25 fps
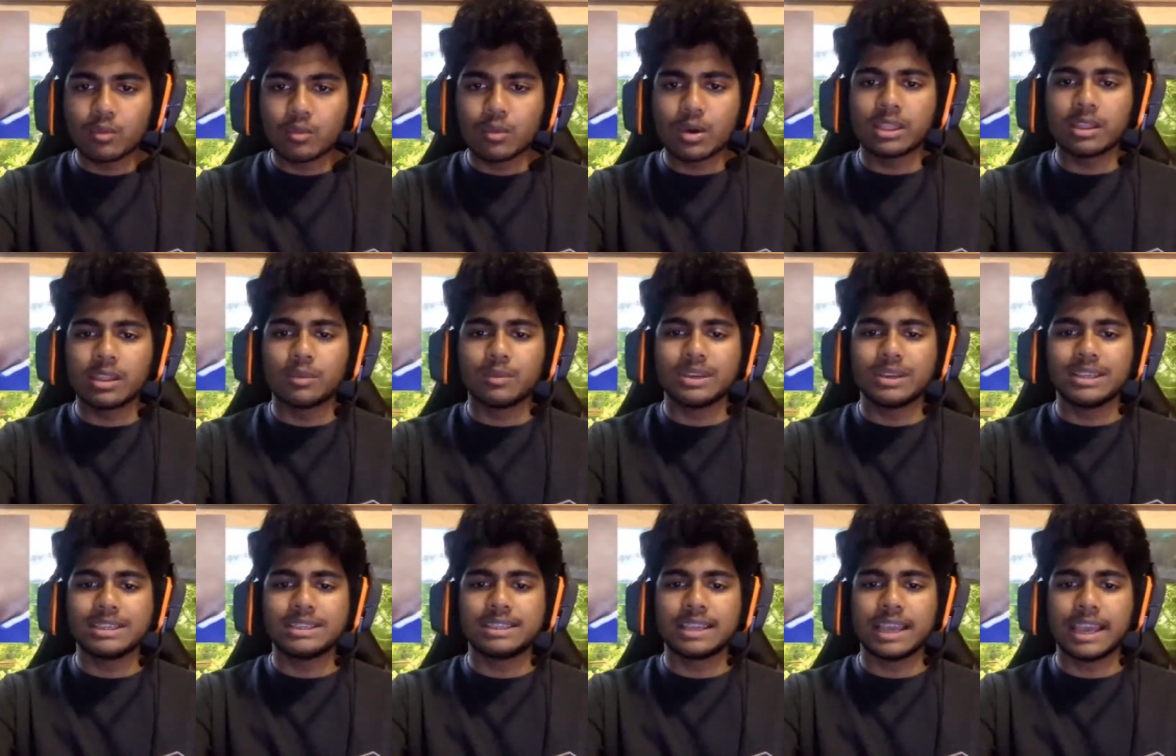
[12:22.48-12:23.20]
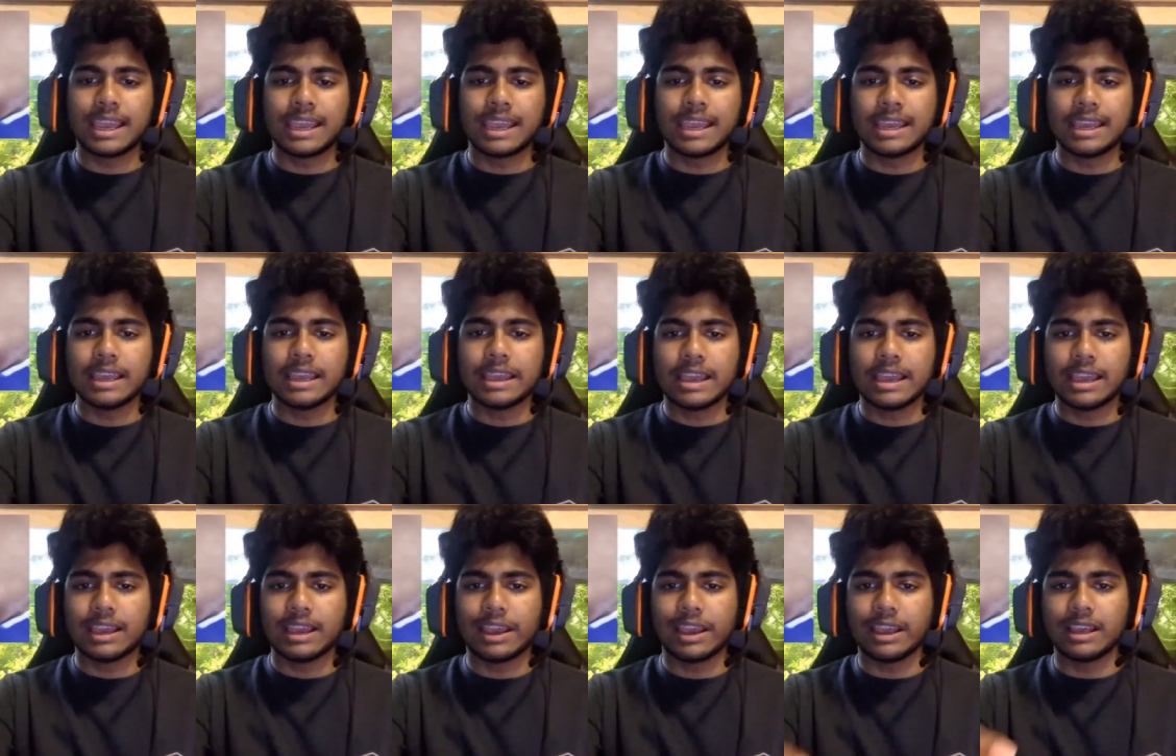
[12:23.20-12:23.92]
one that we see
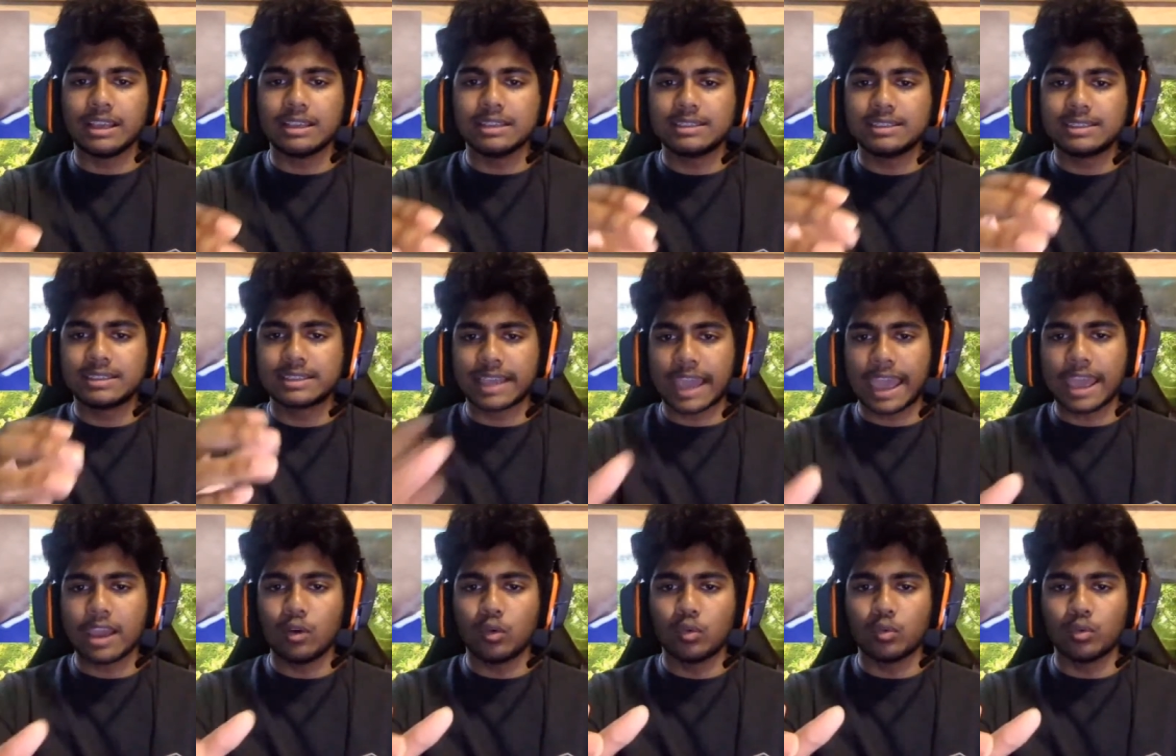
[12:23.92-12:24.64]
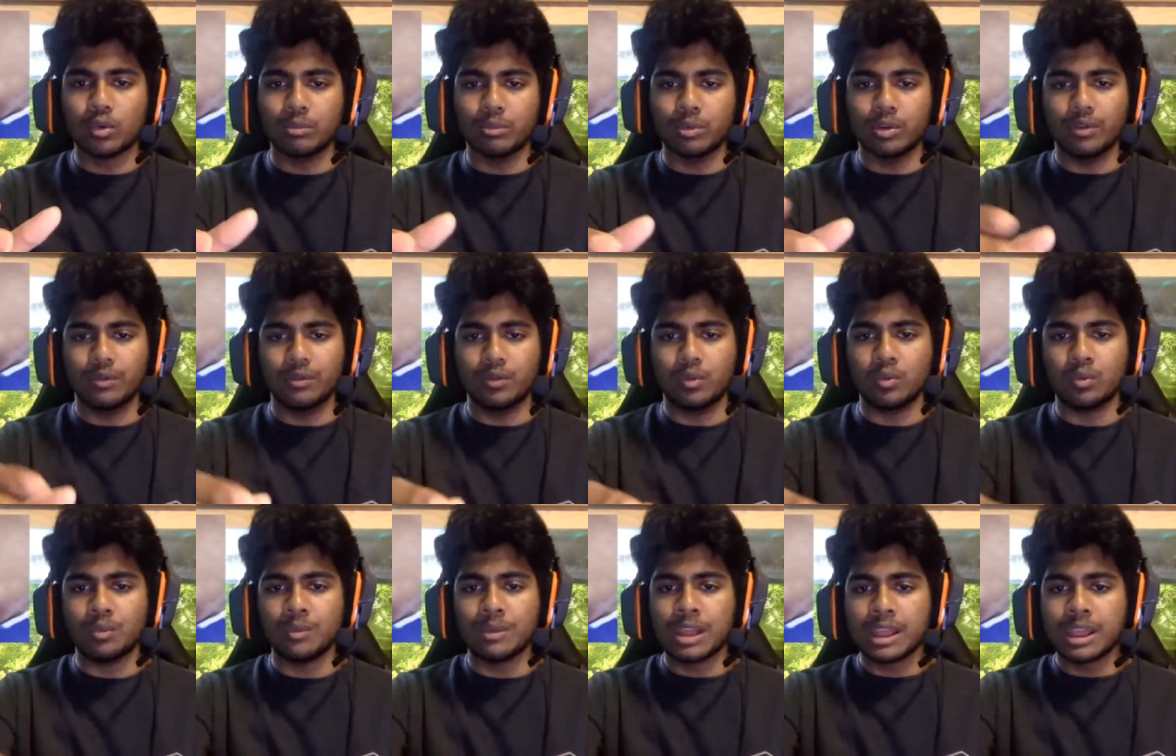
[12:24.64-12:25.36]
is scale
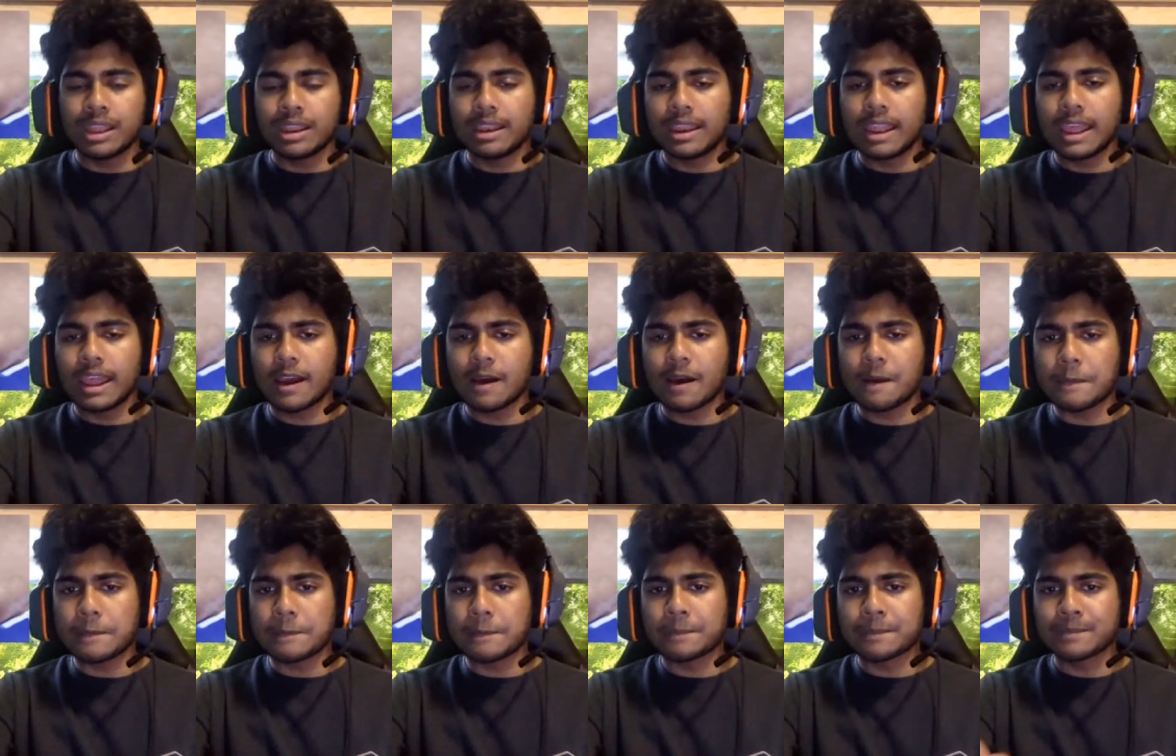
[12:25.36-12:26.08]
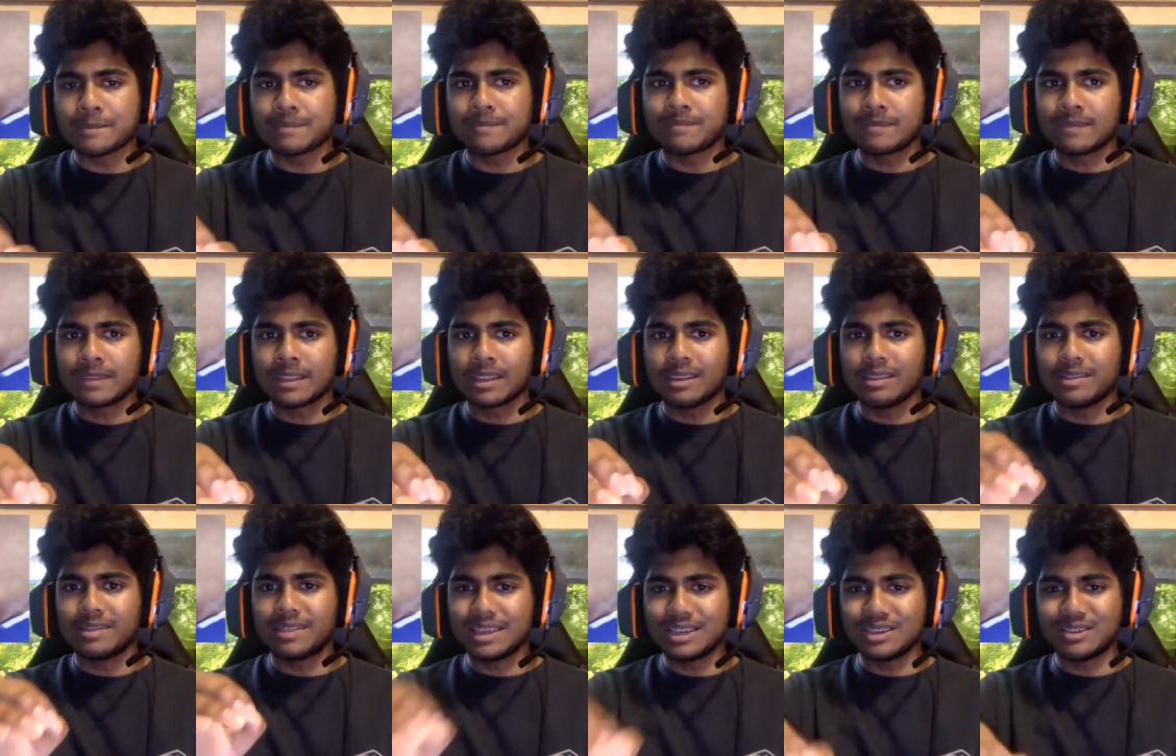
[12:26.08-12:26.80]
removal. Now,
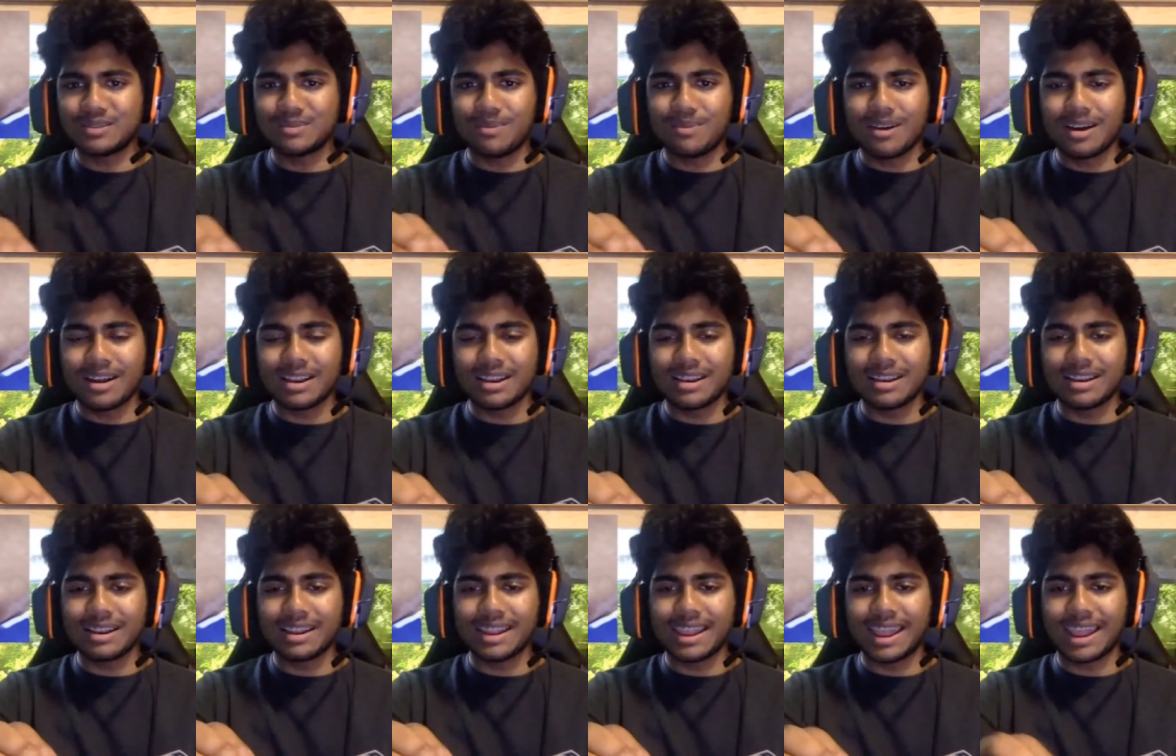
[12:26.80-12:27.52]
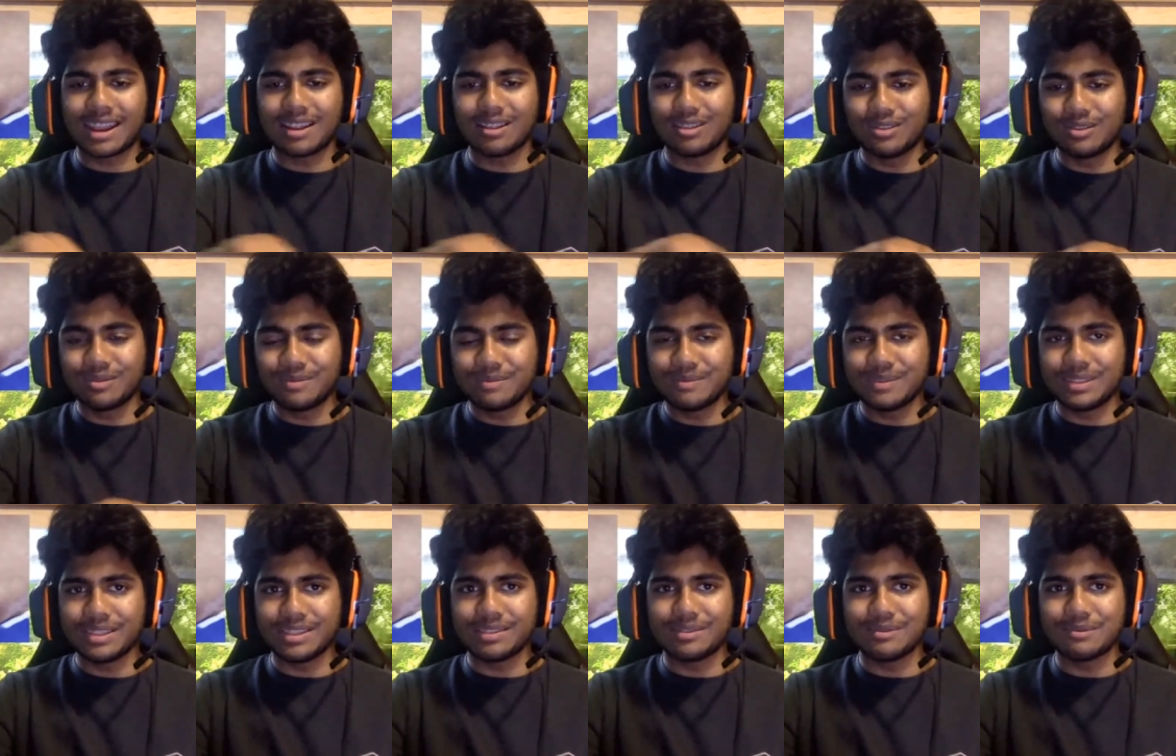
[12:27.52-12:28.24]
this one, and I'll,
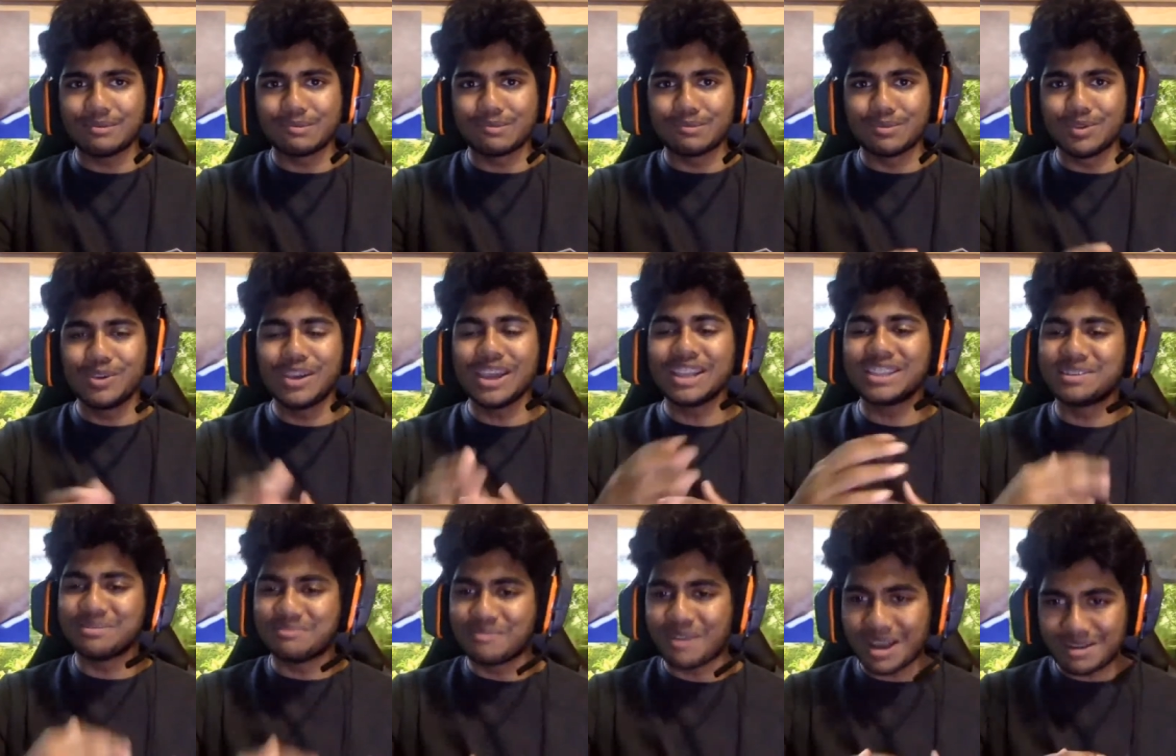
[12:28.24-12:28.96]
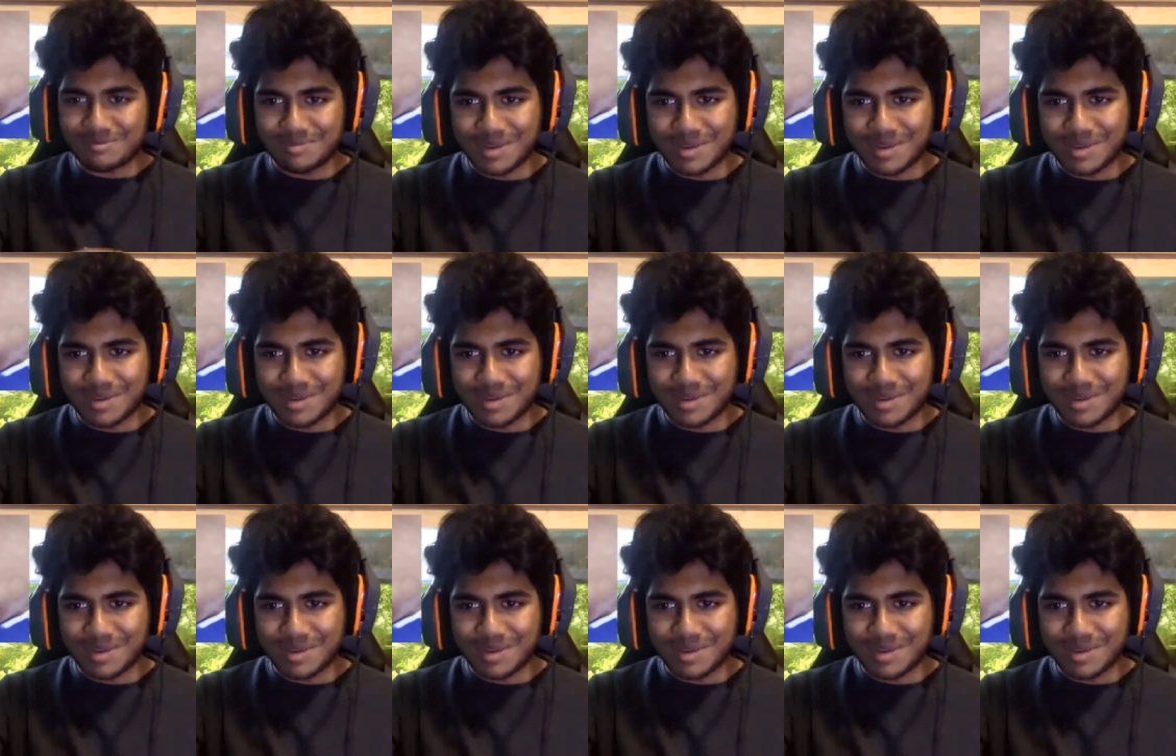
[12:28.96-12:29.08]
we'll get to my